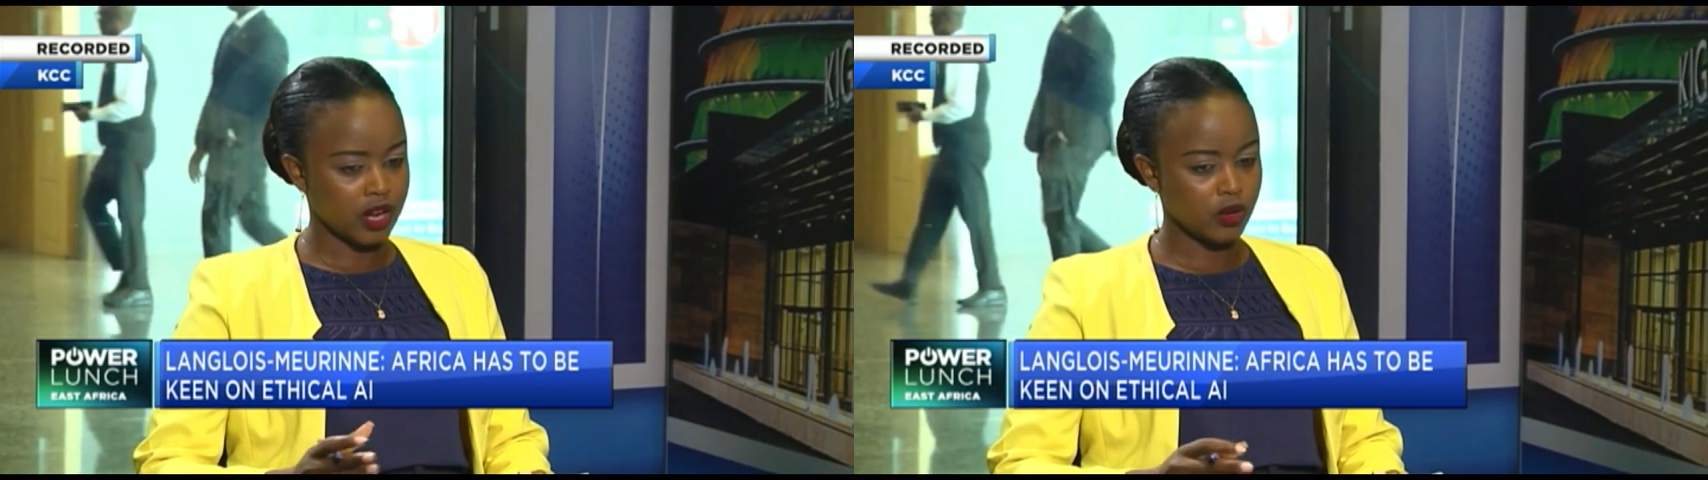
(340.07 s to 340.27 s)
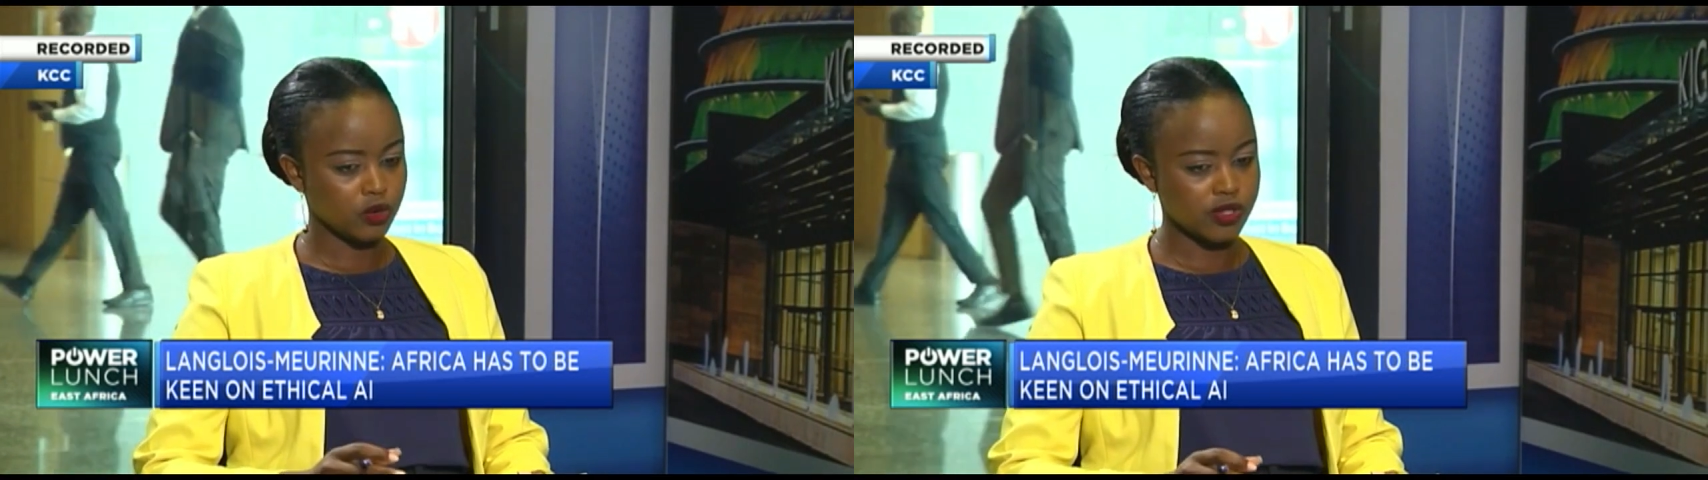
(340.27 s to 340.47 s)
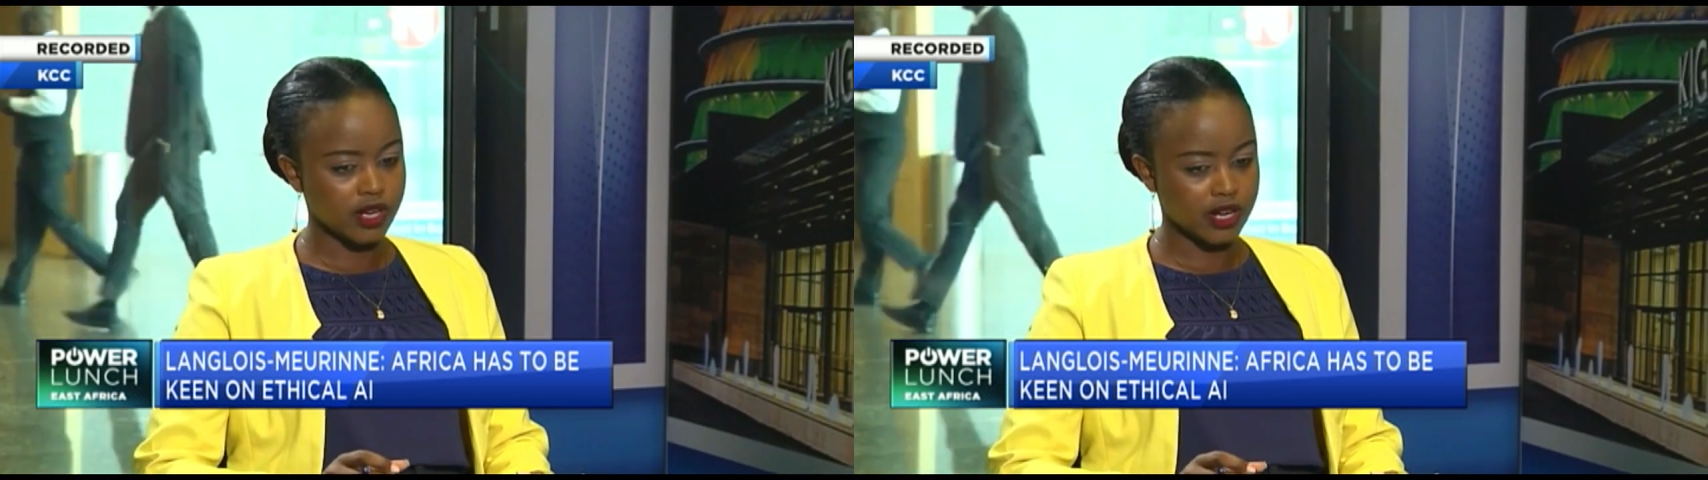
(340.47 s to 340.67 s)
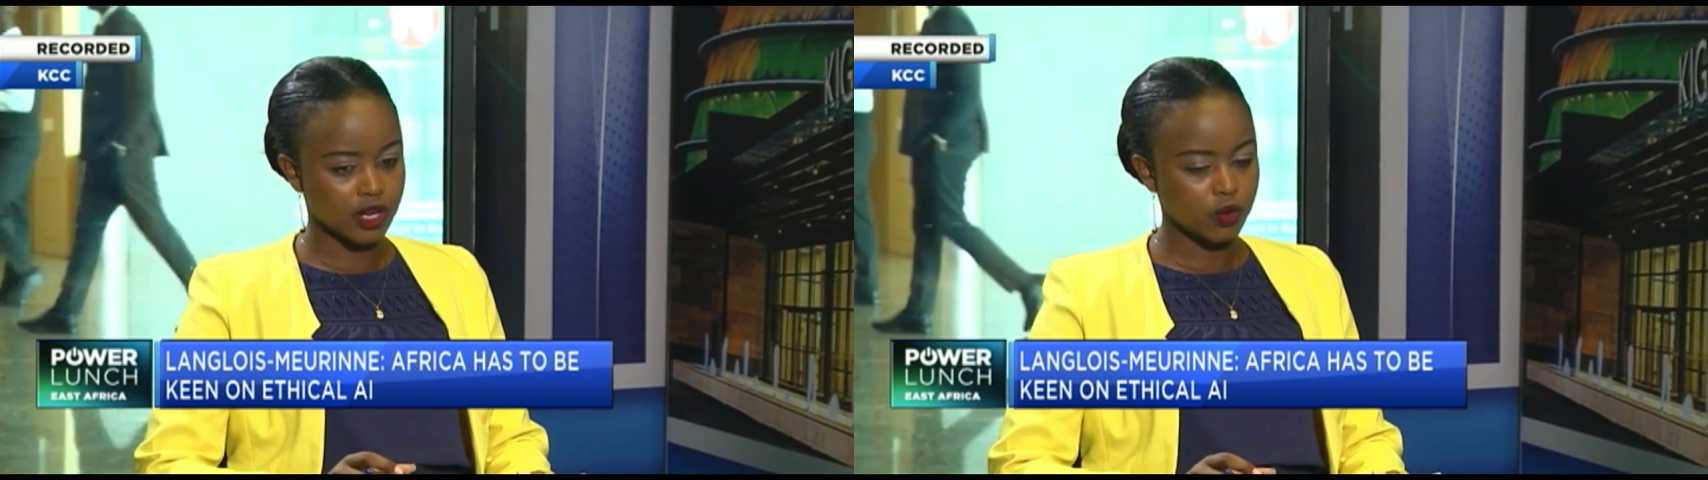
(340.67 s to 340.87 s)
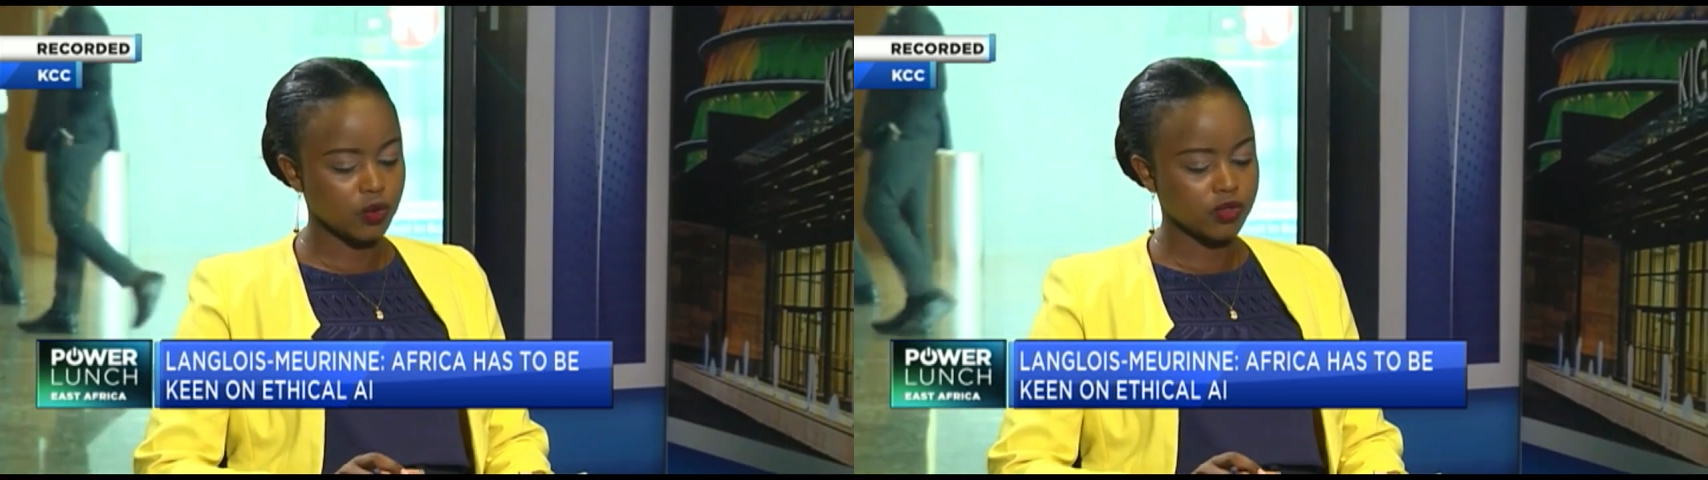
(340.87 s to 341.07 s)
new
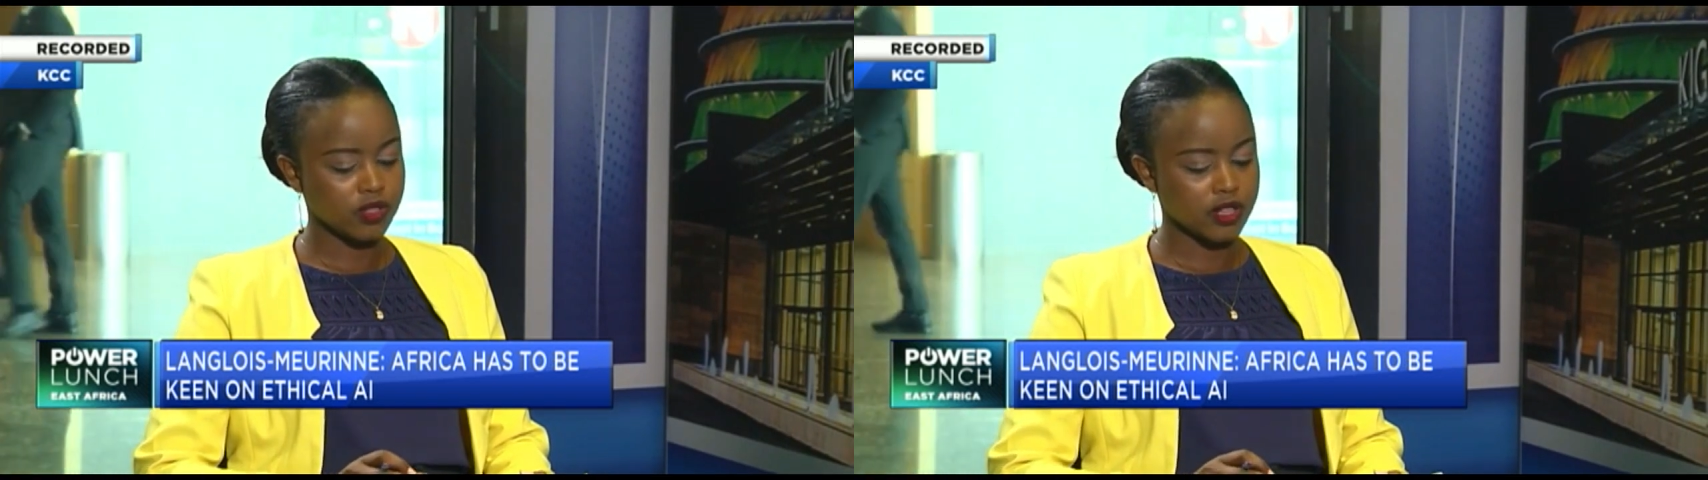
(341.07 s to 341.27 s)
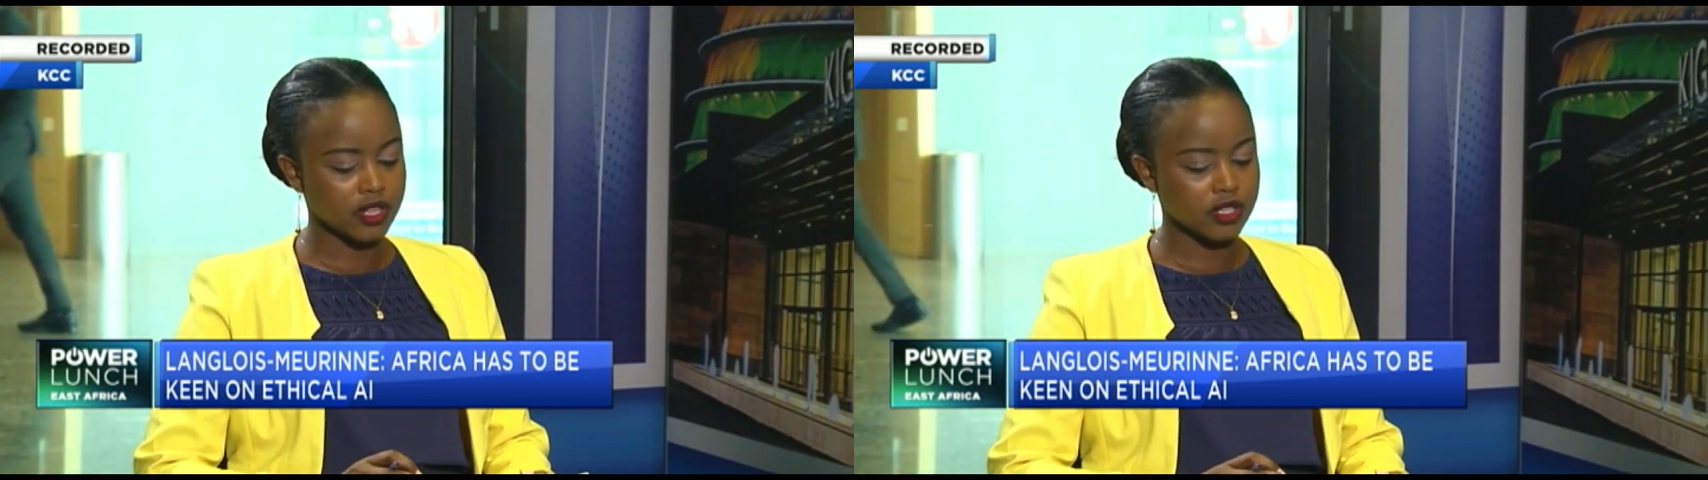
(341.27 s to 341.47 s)
technology